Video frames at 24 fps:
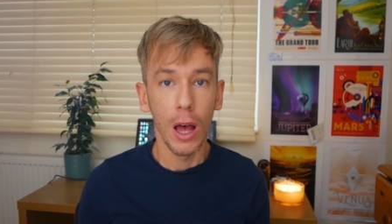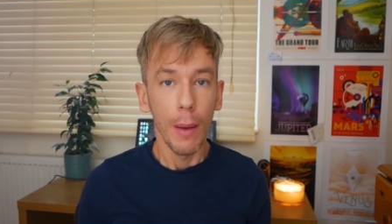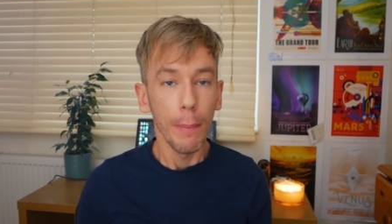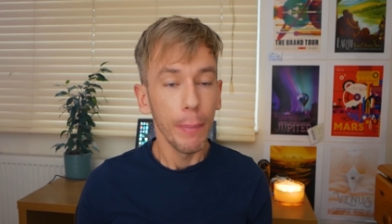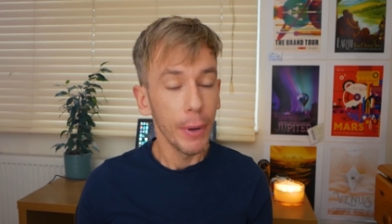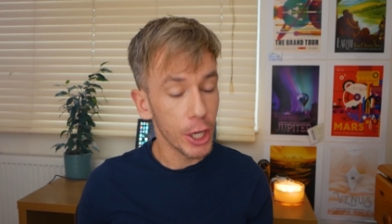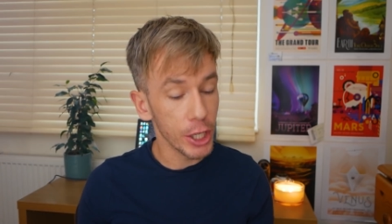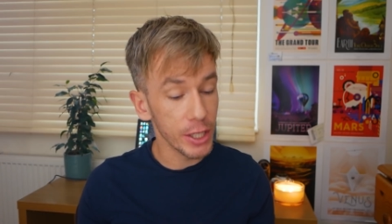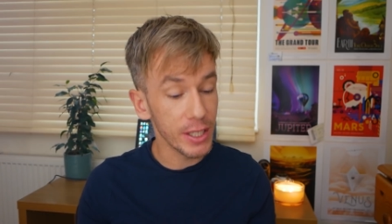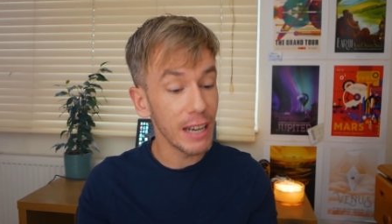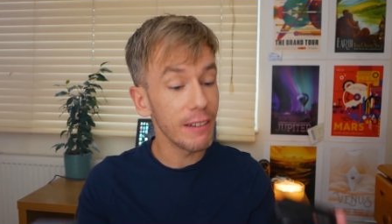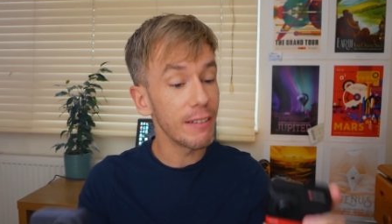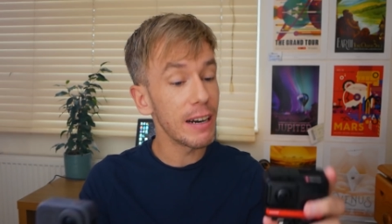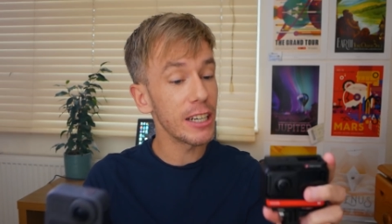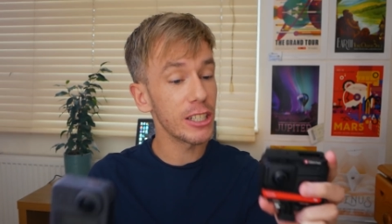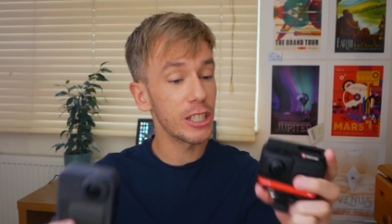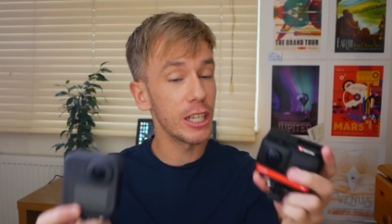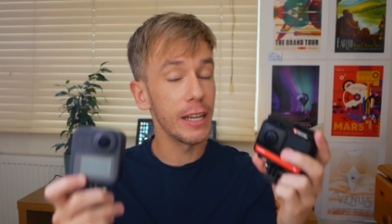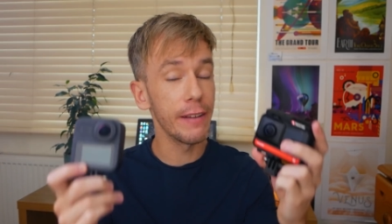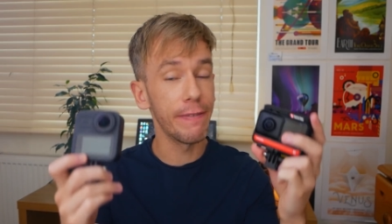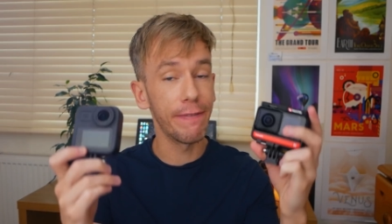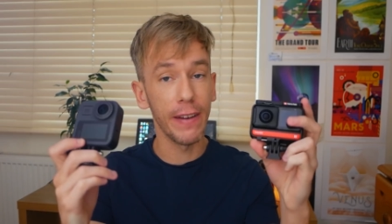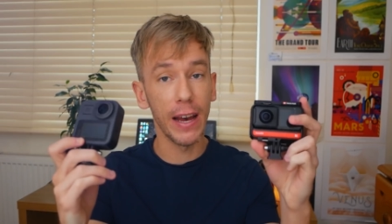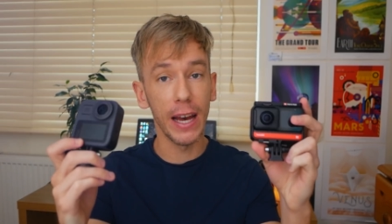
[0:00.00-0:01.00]
because they're
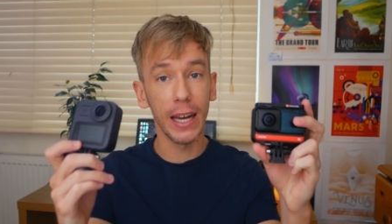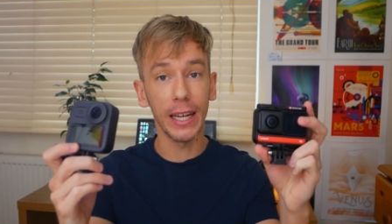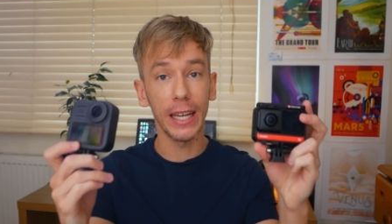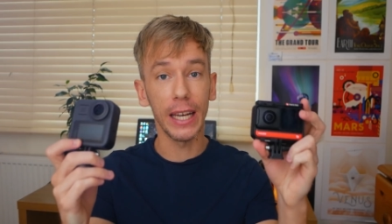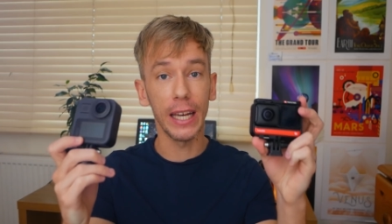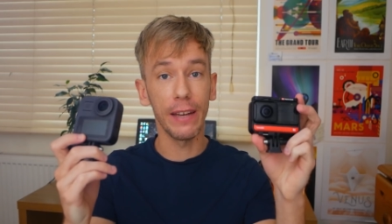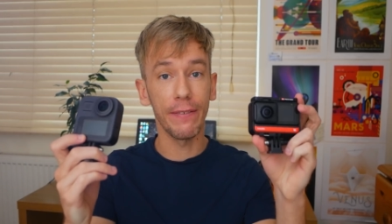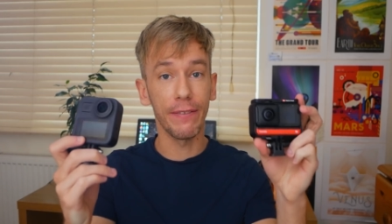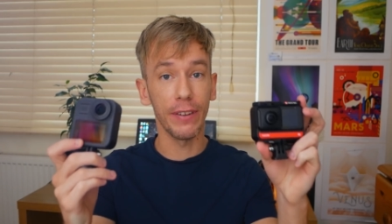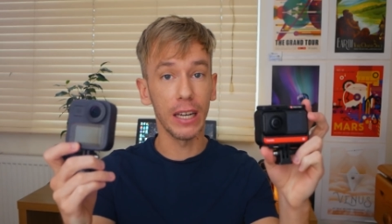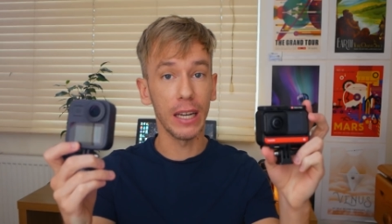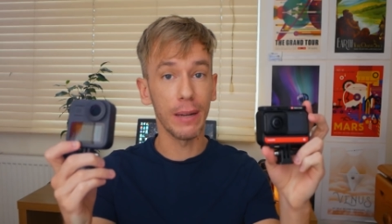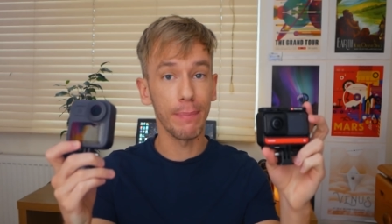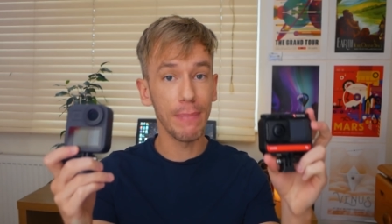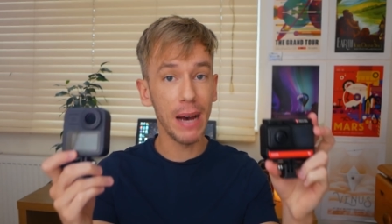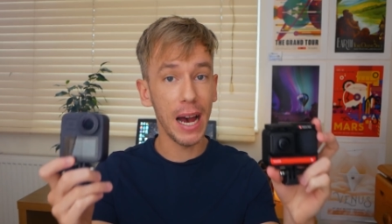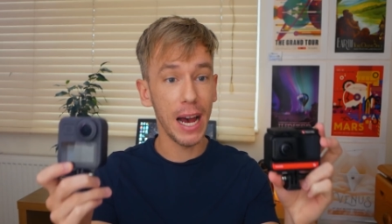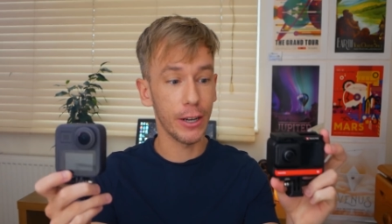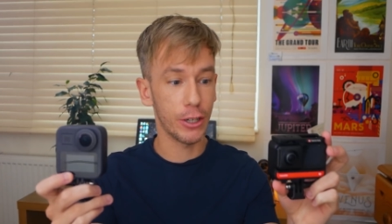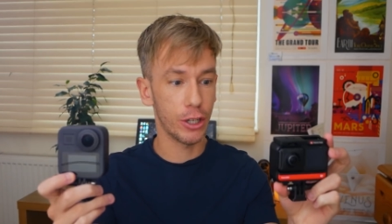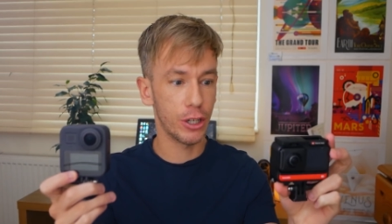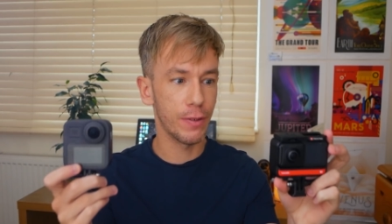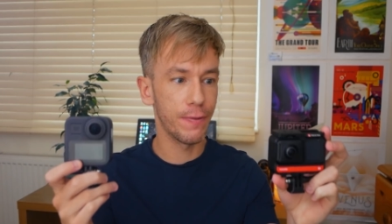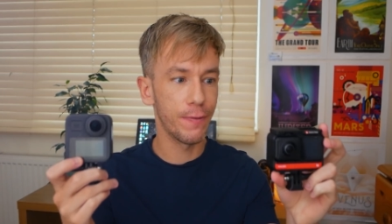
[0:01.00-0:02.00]
actually fairly evenly
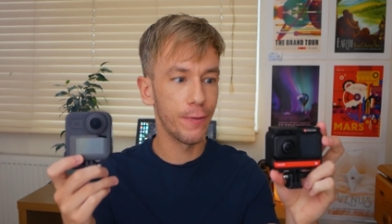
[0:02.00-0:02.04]
matched.